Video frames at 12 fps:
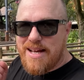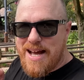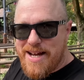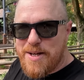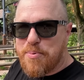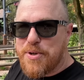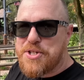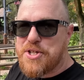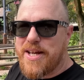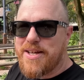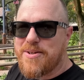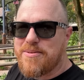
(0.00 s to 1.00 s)
I
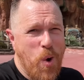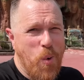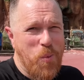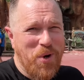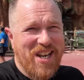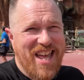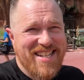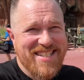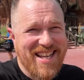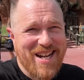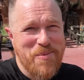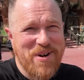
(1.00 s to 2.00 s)
appreciate you. One last
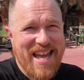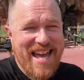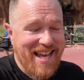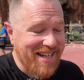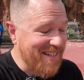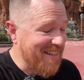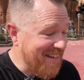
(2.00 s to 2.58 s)
thought I want to add.